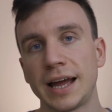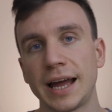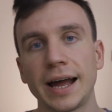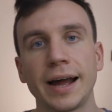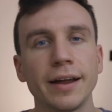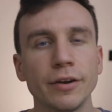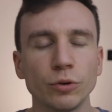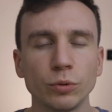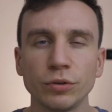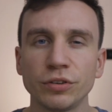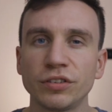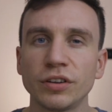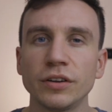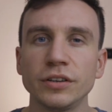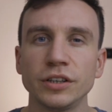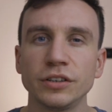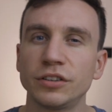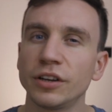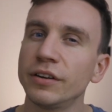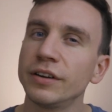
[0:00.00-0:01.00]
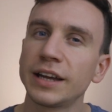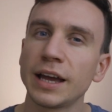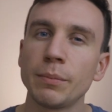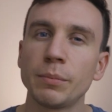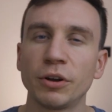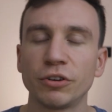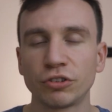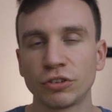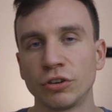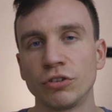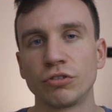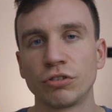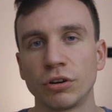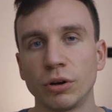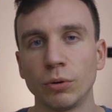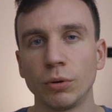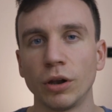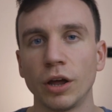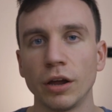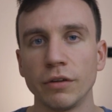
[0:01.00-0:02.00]
And also, you don't get much
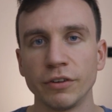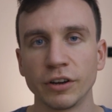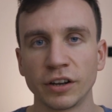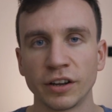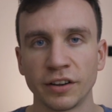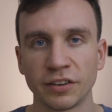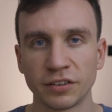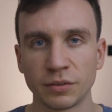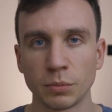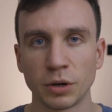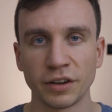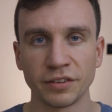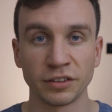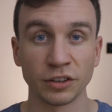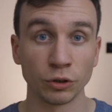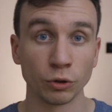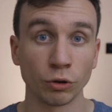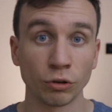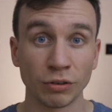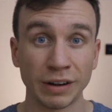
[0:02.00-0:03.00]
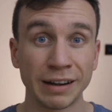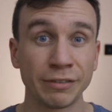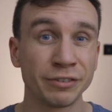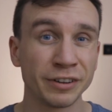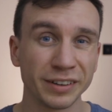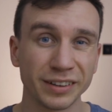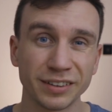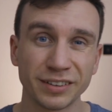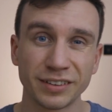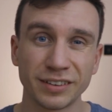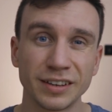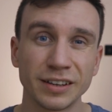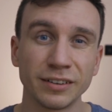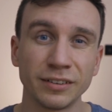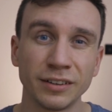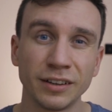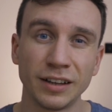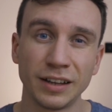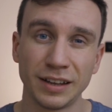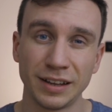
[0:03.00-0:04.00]
control over customizing your graphics
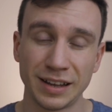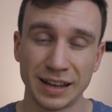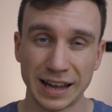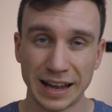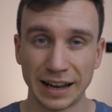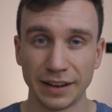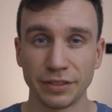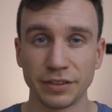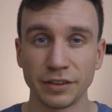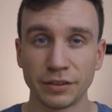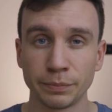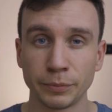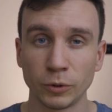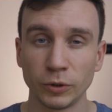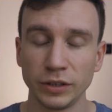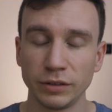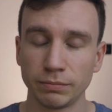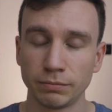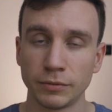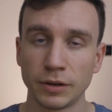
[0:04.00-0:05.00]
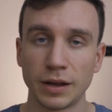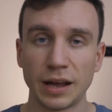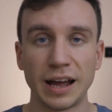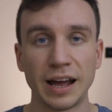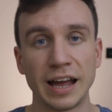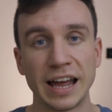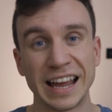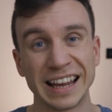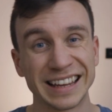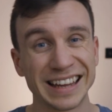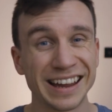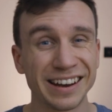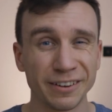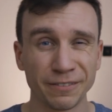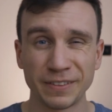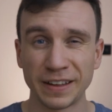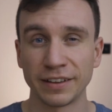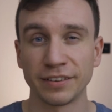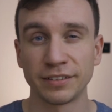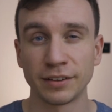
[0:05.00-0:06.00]
still at this point. Uh, again,
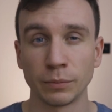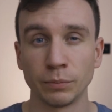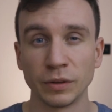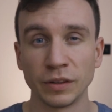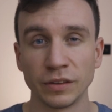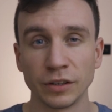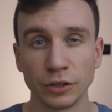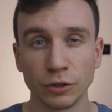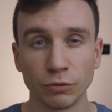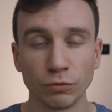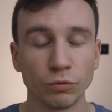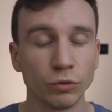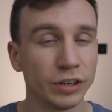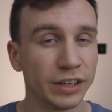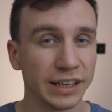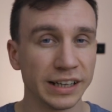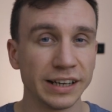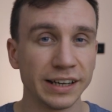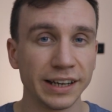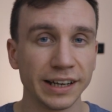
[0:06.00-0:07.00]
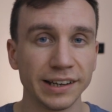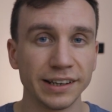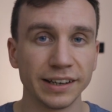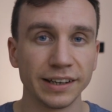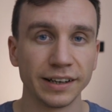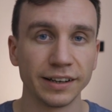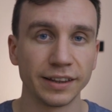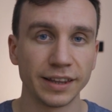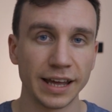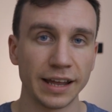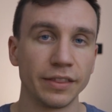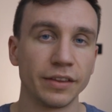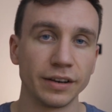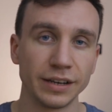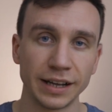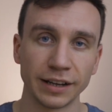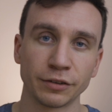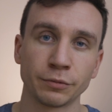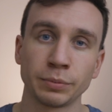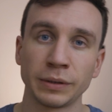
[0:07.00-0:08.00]
if that's something that you're really needing, then the
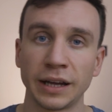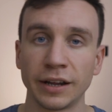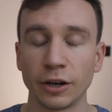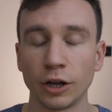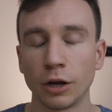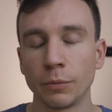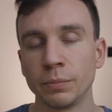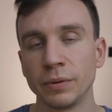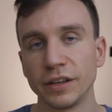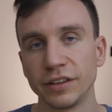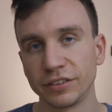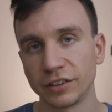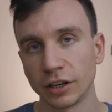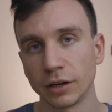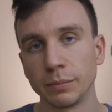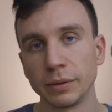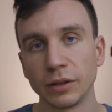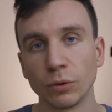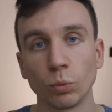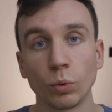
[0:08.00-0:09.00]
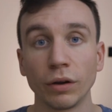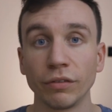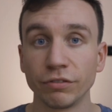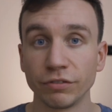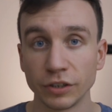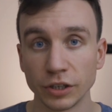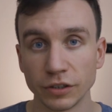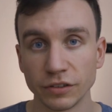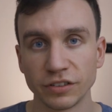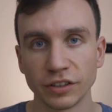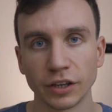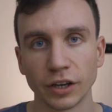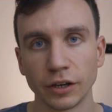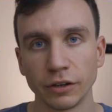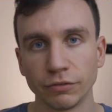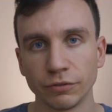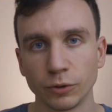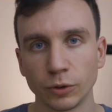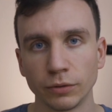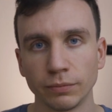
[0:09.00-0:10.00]
next plan up is going to be the one for you to
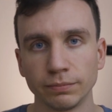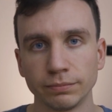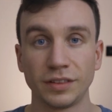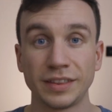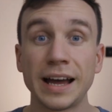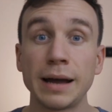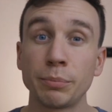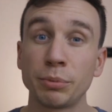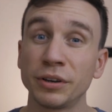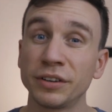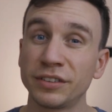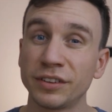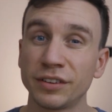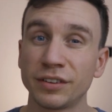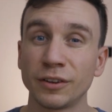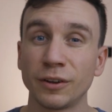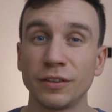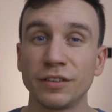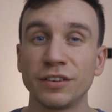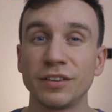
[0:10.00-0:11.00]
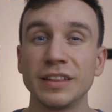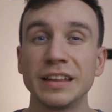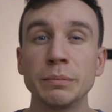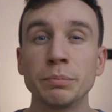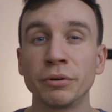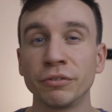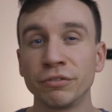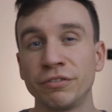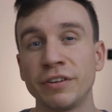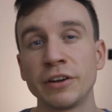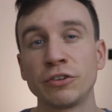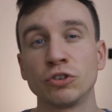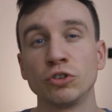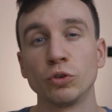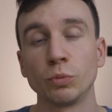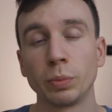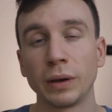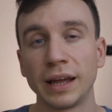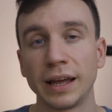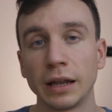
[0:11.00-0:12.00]
go for. That brings us on to the
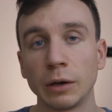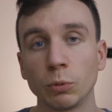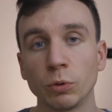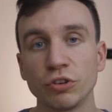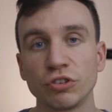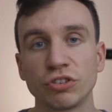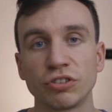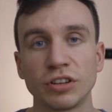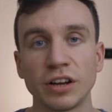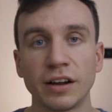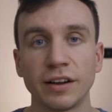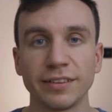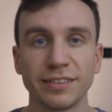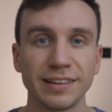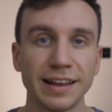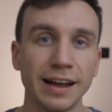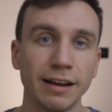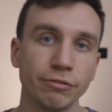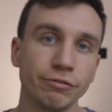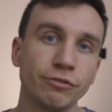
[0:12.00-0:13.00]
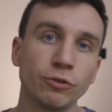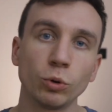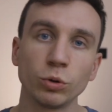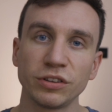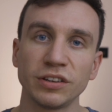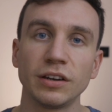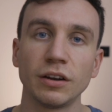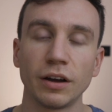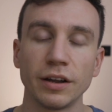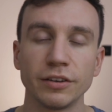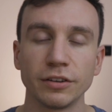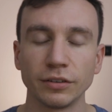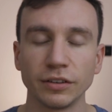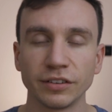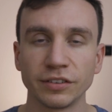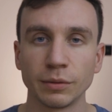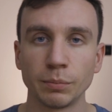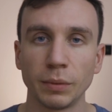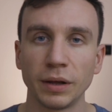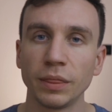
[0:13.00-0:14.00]
professional plan, which starts at
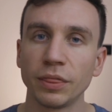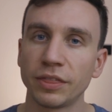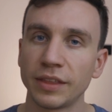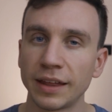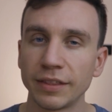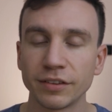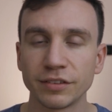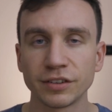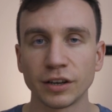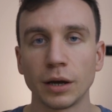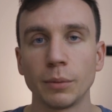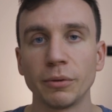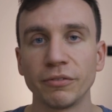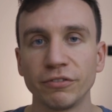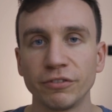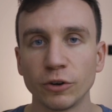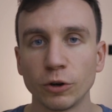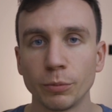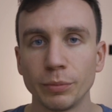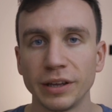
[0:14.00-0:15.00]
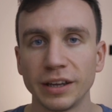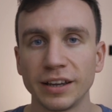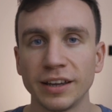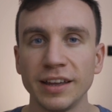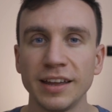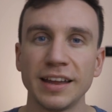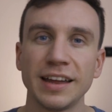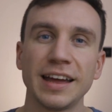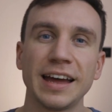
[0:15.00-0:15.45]
$49 a month at the time of filming.